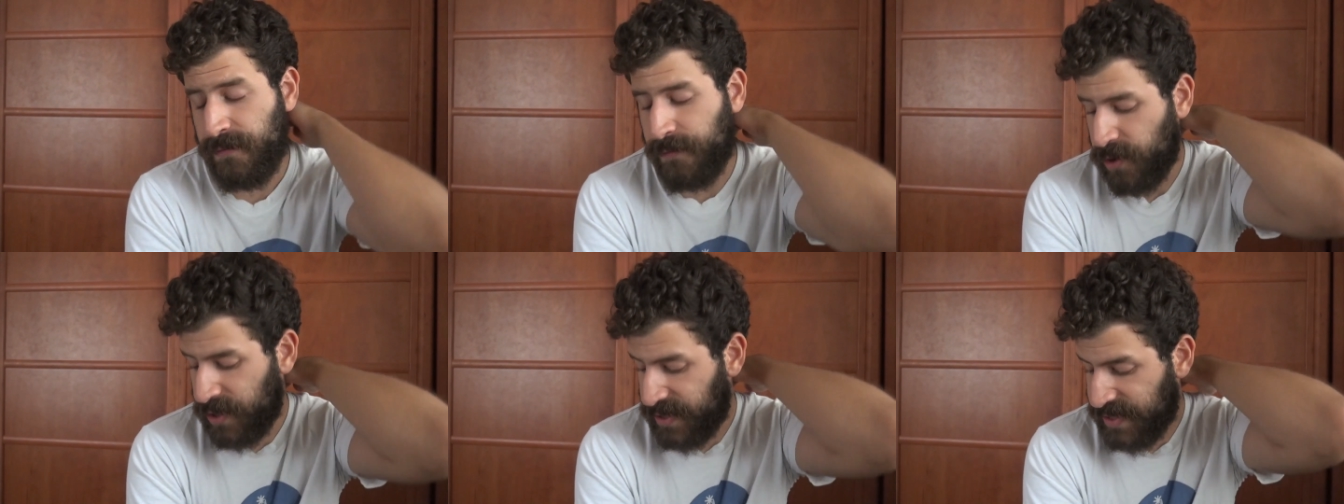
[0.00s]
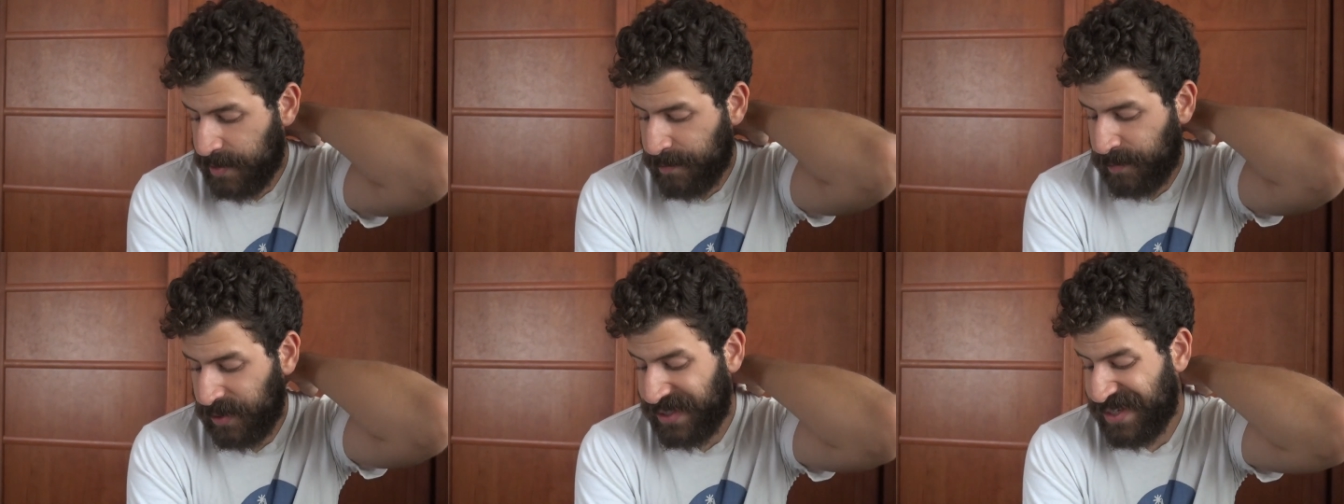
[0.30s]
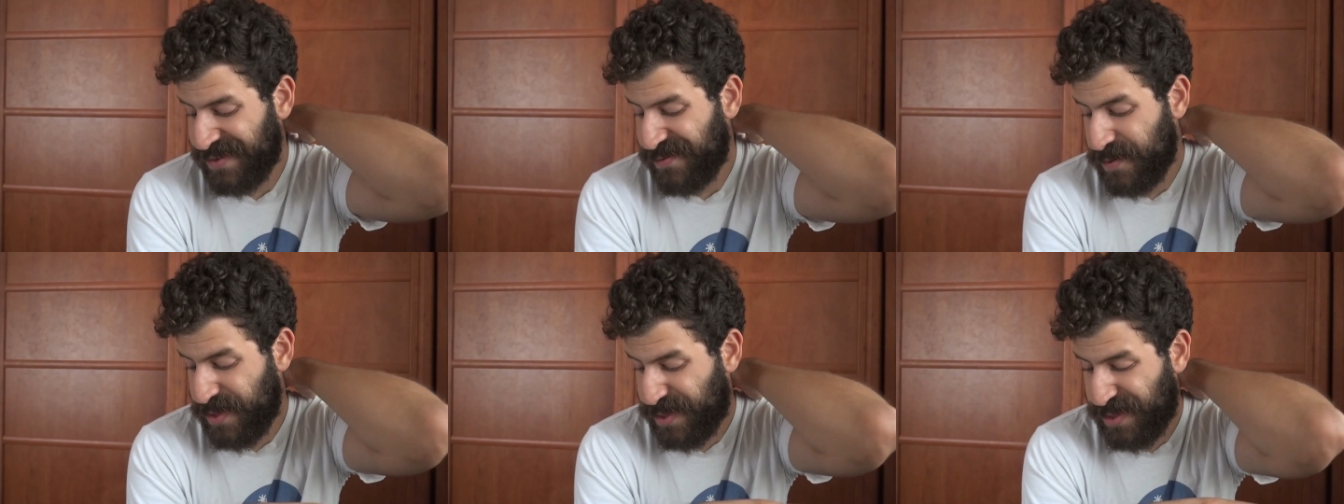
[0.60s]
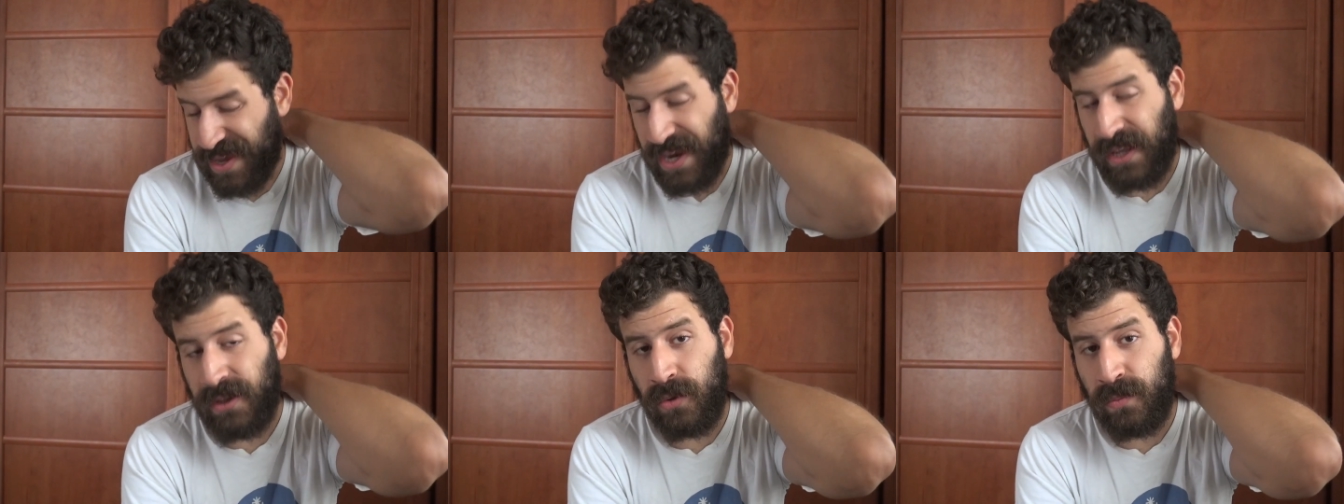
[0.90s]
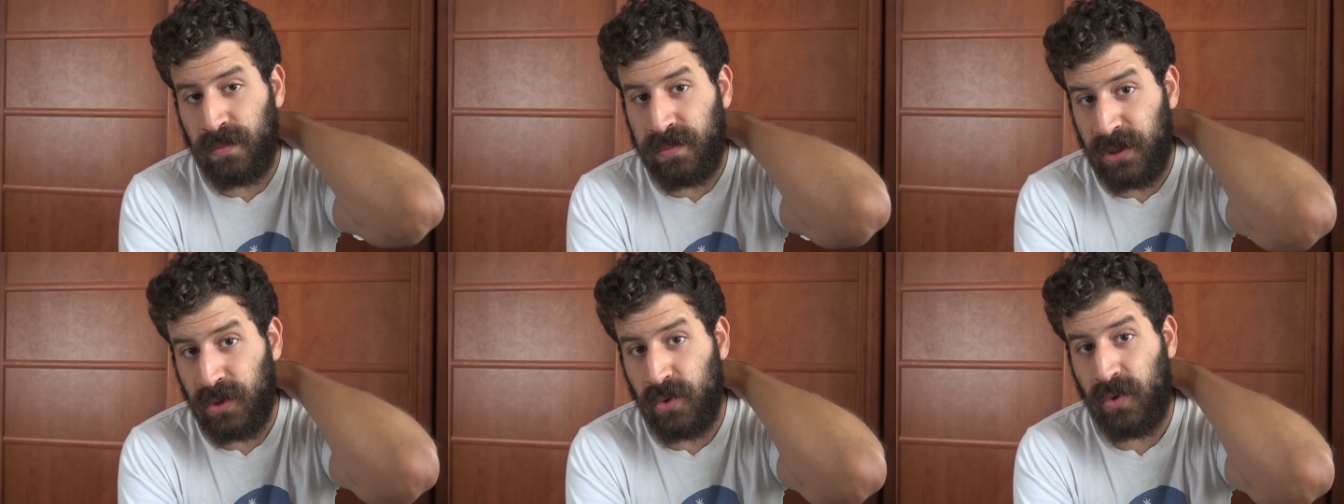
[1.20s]
For example, the
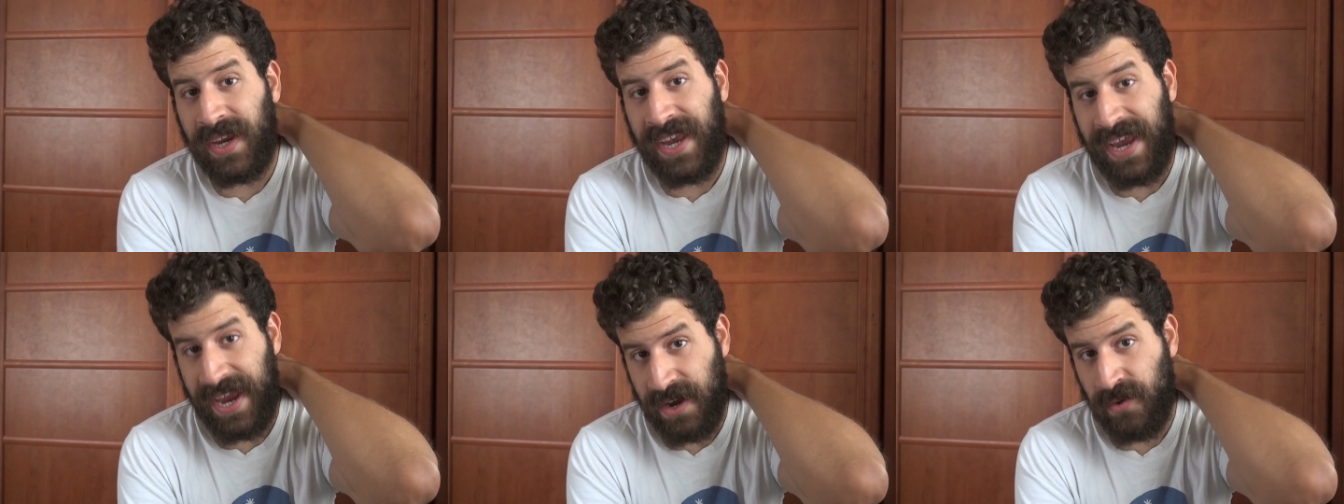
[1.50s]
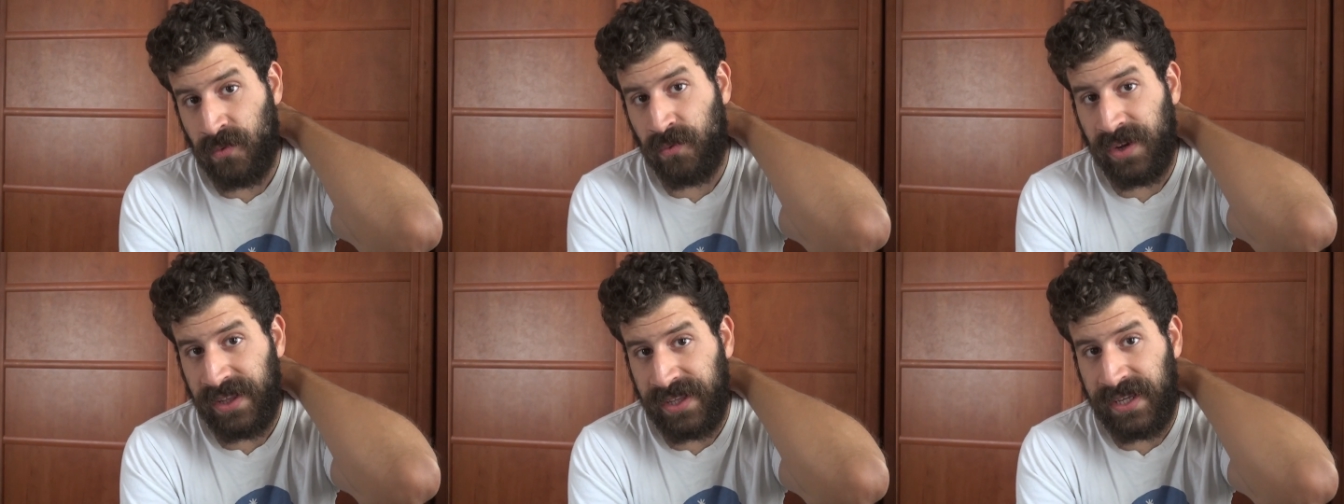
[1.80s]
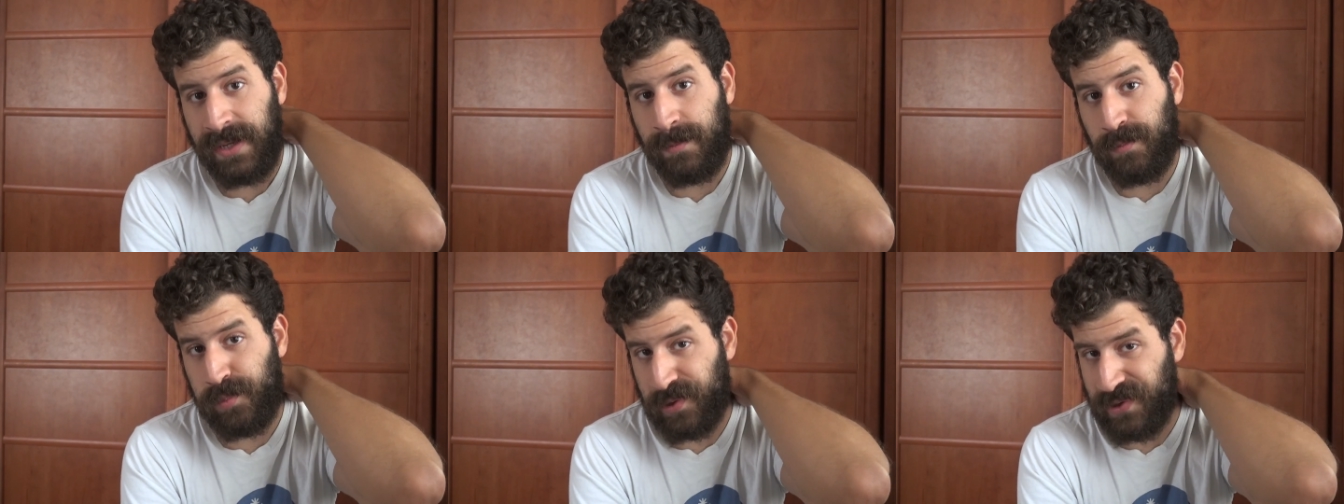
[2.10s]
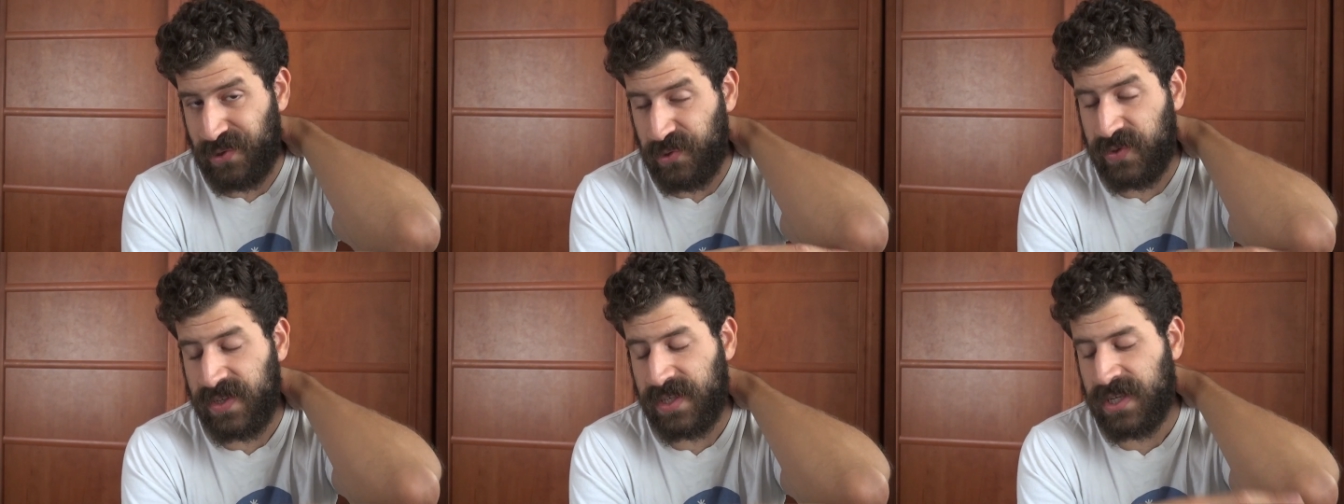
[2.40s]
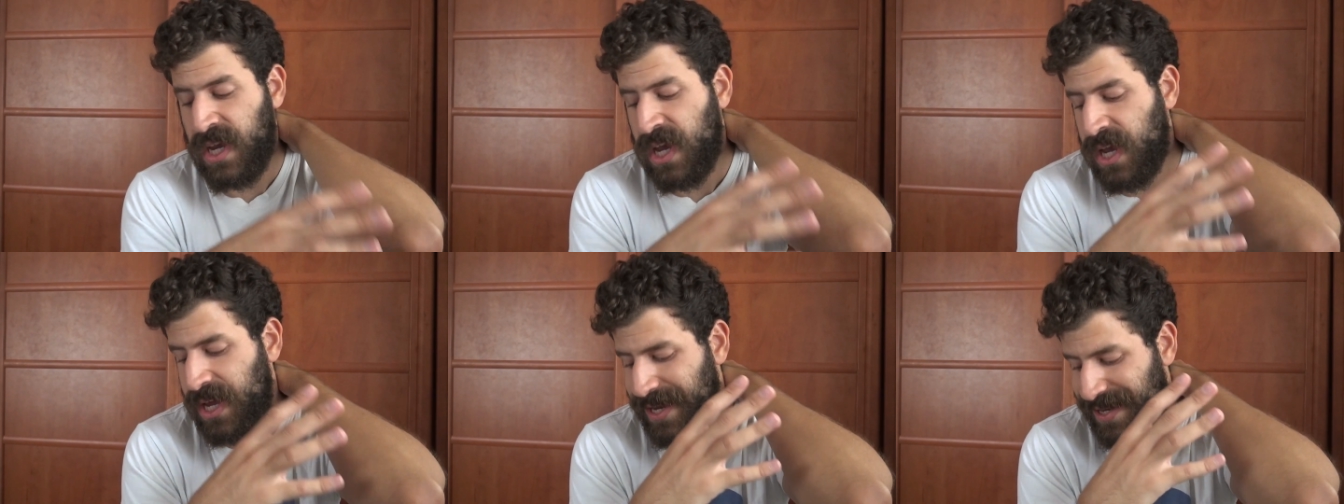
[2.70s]
phthalo blue can really
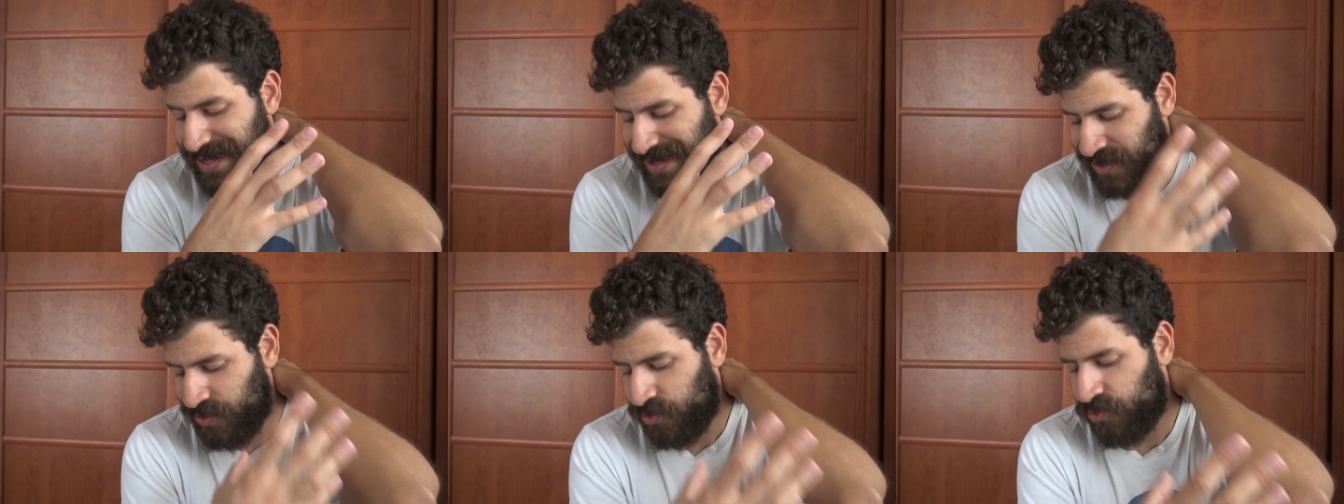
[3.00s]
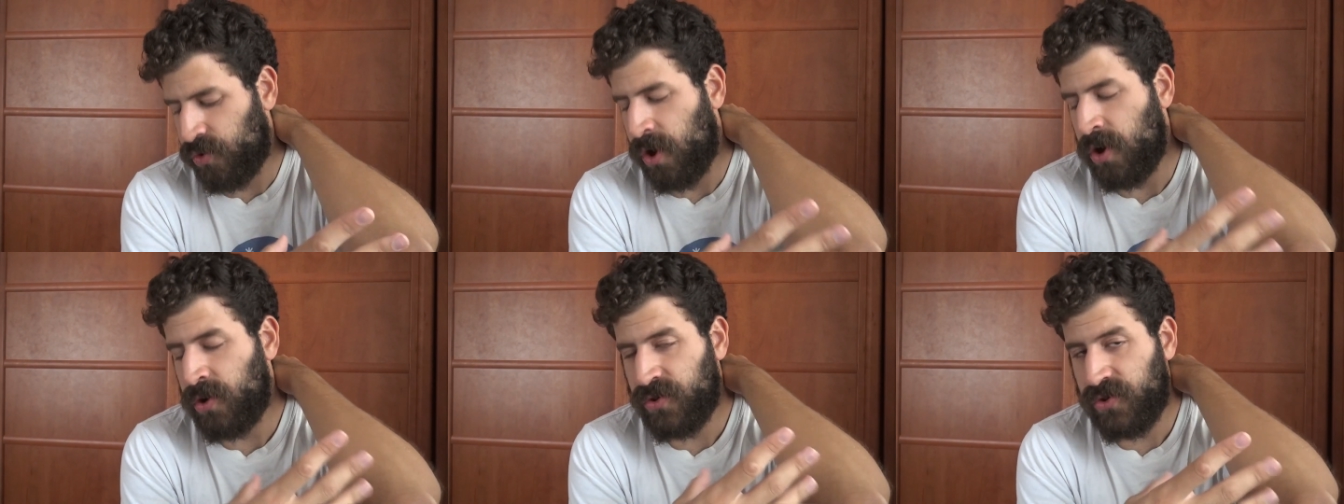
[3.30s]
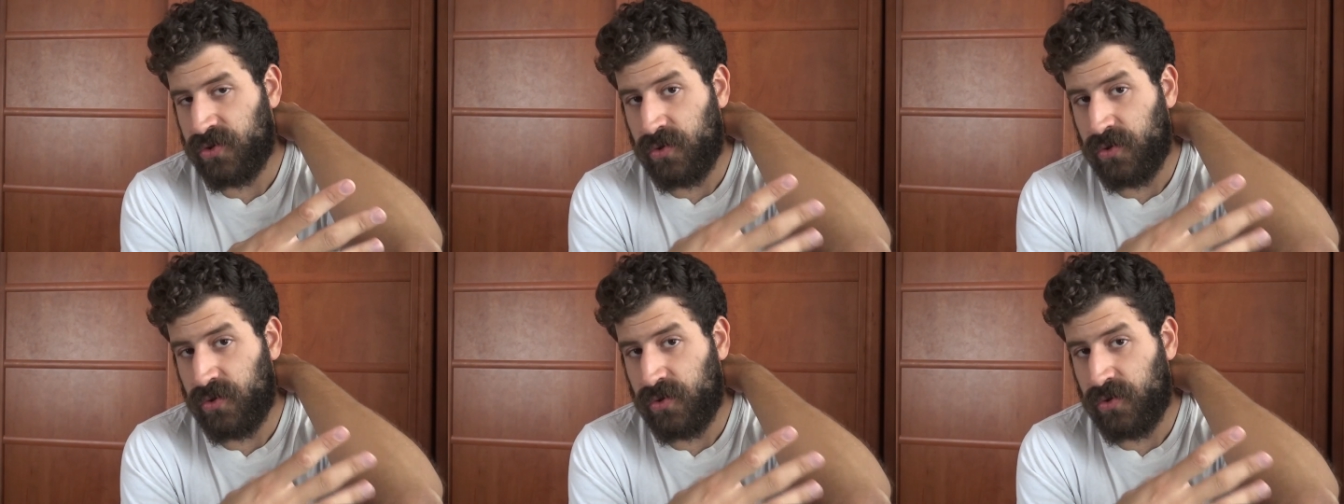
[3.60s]
produce a strong,